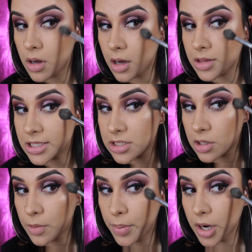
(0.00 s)
on this
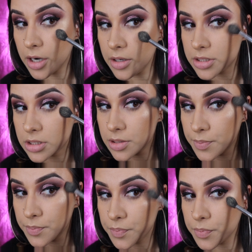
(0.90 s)
little part
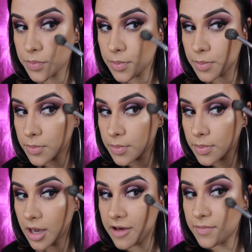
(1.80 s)

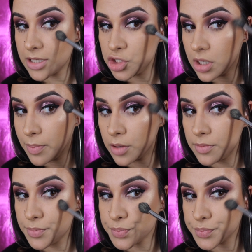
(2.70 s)
of my
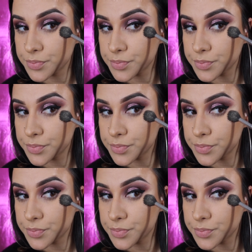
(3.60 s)
cheekbone.